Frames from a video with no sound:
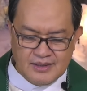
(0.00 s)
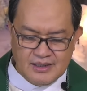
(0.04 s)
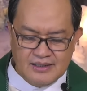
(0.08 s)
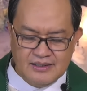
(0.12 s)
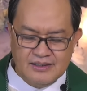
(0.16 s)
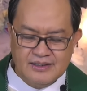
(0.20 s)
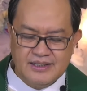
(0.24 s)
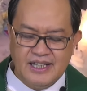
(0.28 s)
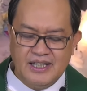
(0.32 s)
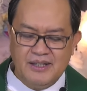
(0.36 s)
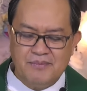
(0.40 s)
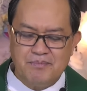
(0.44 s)

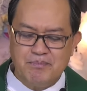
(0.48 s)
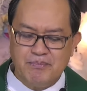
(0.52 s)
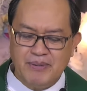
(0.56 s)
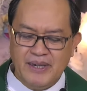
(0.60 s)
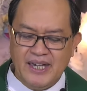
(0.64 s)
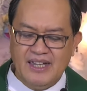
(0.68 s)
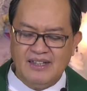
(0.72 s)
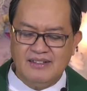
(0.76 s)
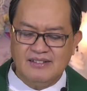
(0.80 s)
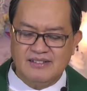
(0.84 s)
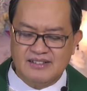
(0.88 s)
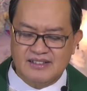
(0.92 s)
They
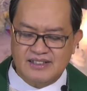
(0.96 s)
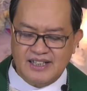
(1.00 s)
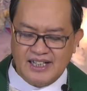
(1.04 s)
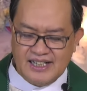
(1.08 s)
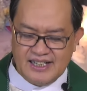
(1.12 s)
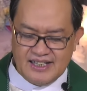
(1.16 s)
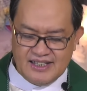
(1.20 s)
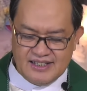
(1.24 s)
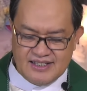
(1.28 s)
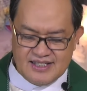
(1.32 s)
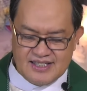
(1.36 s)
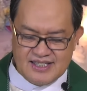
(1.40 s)
paid
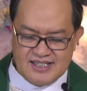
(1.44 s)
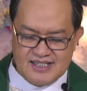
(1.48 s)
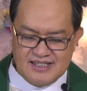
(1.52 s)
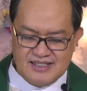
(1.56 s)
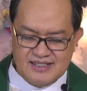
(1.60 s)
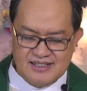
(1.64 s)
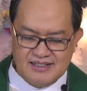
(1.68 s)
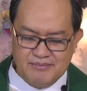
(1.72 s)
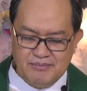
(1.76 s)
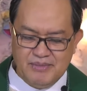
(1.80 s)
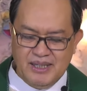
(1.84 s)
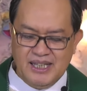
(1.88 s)
tithes,
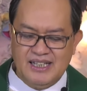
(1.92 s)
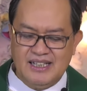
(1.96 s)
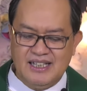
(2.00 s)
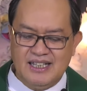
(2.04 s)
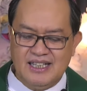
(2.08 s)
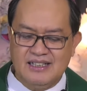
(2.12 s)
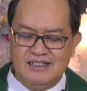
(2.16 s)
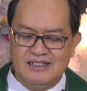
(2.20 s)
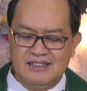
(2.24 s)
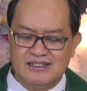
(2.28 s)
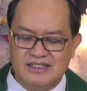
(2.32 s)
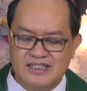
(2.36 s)

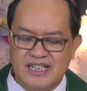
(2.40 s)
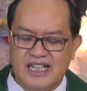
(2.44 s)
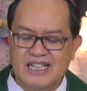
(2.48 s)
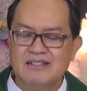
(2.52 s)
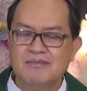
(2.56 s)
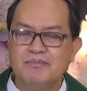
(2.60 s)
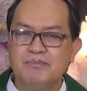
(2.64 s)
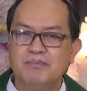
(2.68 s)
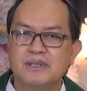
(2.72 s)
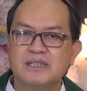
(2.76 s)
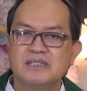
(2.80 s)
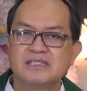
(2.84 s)
meaning
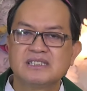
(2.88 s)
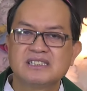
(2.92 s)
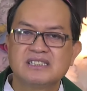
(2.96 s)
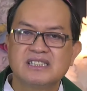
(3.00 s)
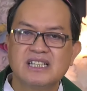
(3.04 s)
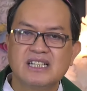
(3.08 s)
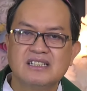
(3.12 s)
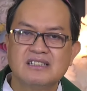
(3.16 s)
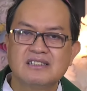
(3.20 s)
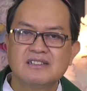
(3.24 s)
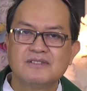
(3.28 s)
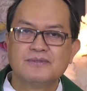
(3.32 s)

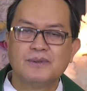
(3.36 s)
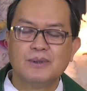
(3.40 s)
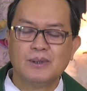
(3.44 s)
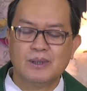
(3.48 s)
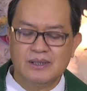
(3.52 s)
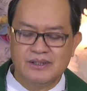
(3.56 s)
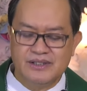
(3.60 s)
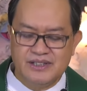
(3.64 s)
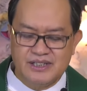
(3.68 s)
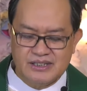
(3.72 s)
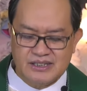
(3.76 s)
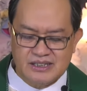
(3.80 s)
10% of
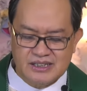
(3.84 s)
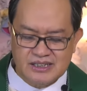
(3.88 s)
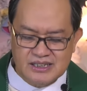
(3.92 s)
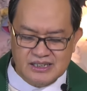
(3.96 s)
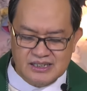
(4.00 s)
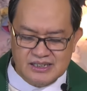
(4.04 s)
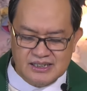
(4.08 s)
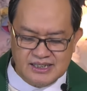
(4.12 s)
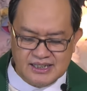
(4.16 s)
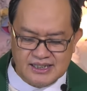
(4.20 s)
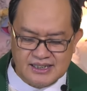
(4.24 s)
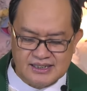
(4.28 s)
all their
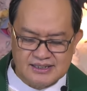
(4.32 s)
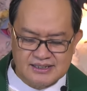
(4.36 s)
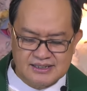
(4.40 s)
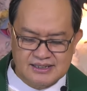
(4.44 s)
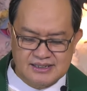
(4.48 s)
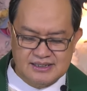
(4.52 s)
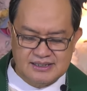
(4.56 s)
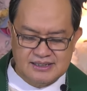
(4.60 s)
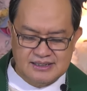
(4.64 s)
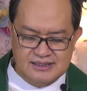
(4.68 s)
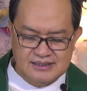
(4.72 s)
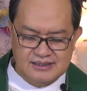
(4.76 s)

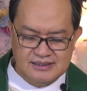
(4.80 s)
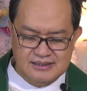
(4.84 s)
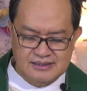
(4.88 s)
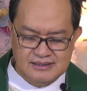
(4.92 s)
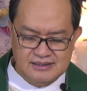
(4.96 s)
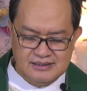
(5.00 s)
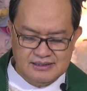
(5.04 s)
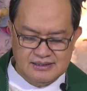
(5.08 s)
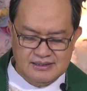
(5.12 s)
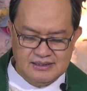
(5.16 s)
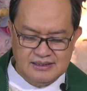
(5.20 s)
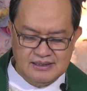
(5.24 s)
earnings.
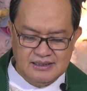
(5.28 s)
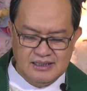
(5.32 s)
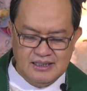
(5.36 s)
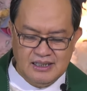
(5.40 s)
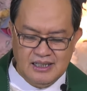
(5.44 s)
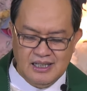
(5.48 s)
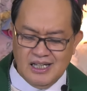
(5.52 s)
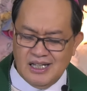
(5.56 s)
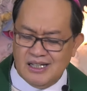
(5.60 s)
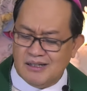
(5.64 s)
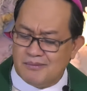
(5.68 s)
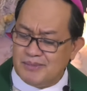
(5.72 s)

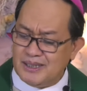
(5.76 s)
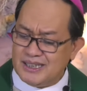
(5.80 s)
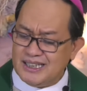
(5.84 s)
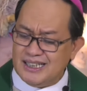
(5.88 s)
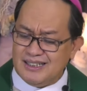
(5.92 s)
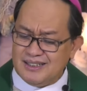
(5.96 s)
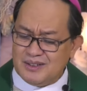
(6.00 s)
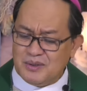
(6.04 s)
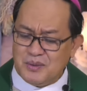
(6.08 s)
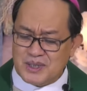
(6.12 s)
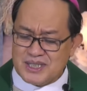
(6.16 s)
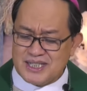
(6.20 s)
But
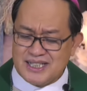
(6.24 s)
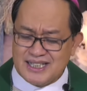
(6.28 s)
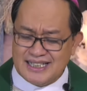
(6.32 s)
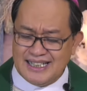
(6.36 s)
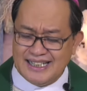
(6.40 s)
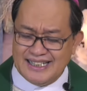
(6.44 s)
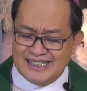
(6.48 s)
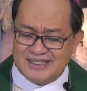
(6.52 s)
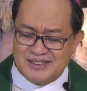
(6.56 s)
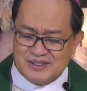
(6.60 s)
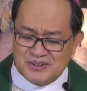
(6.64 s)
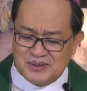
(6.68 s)
it was
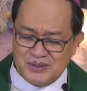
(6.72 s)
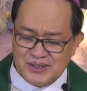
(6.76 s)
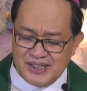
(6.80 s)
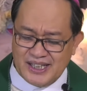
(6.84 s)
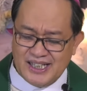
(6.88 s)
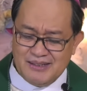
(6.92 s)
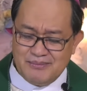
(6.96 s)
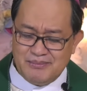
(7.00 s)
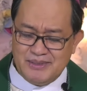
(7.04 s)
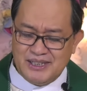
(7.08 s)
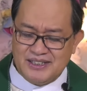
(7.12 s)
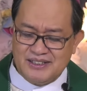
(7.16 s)
clear to
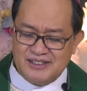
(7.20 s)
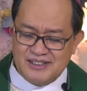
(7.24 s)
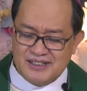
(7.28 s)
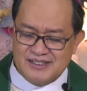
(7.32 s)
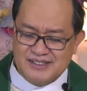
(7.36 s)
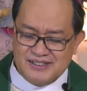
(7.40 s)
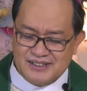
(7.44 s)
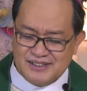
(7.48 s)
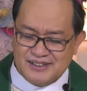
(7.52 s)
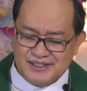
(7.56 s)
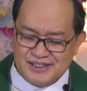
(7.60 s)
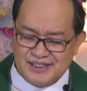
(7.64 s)
them in their
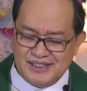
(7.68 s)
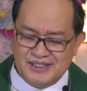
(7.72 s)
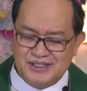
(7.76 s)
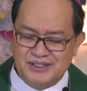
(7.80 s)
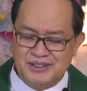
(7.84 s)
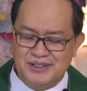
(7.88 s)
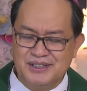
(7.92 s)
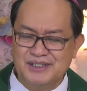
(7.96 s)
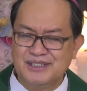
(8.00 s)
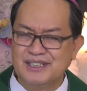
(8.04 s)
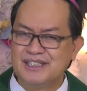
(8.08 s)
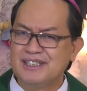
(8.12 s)

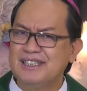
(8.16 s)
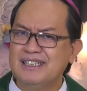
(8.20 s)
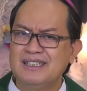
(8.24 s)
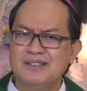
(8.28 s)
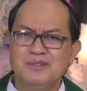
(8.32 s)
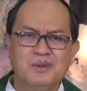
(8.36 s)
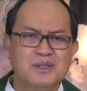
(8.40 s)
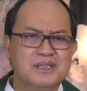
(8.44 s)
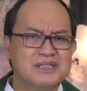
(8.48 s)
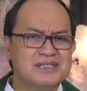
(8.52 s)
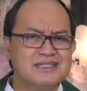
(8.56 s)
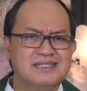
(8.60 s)
tradition that it
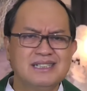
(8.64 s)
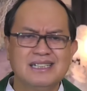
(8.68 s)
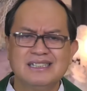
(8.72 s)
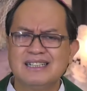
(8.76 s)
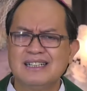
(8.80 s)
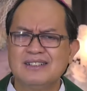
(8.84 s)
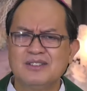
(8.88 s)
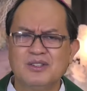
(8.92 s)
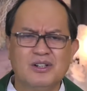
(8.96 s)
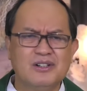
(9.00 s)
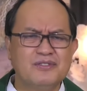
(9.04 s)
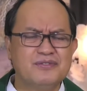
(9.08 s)
was not
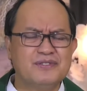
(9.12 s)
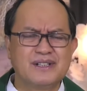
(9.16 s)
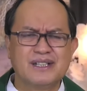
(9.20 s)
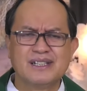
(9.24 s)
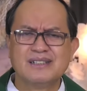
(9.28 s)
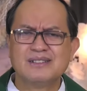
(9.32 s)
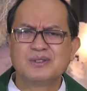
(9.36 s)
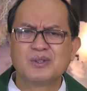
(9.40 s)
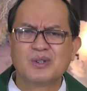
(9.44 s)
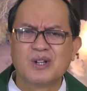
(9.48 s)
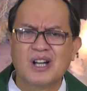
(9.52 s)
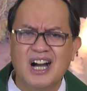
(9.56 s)
an
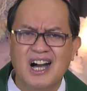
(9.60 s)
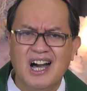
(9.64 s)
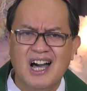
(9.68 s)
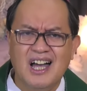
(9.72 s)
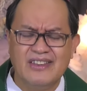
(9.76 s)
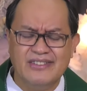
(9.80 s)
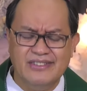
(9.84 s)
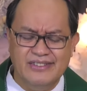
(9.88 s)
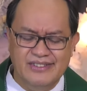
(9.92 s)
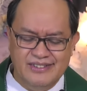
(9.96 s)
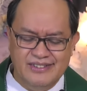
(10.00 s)
offering to God.